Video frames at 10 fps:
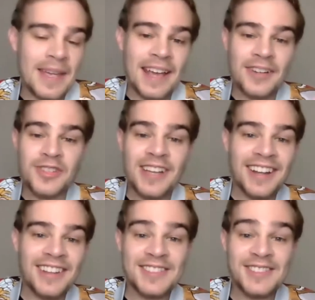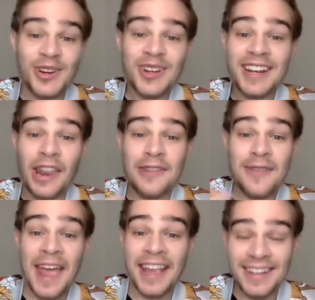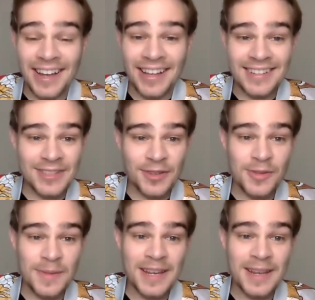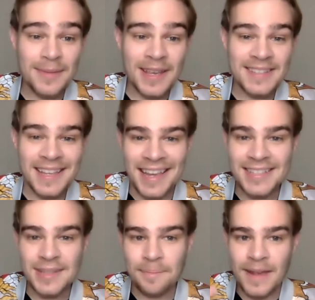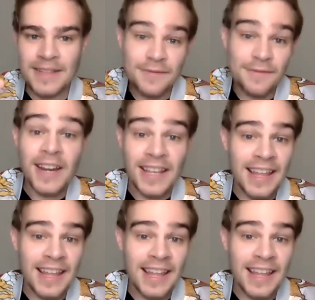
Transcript: It actually it started to get a lot of hate on social media because like it's funny.